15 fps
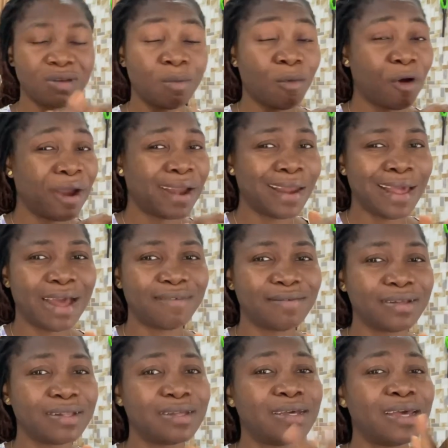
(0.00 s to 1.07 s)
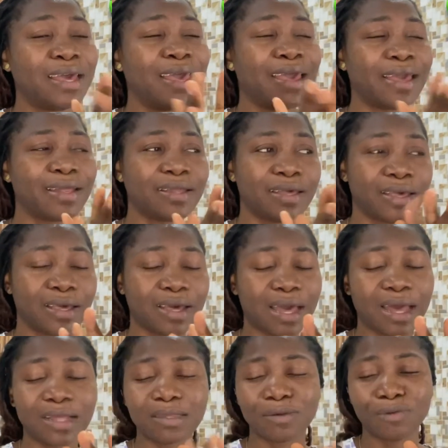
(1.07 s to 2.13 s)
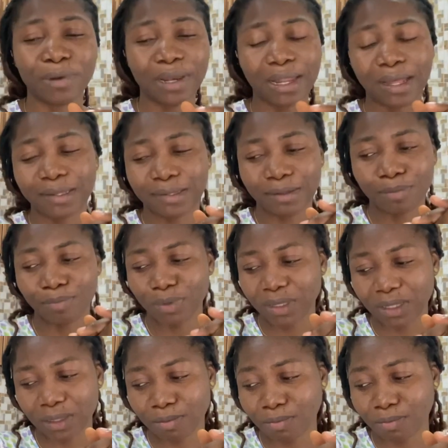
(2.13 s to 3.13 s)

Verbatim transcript: I'm currently having headache. I had to relax a bit.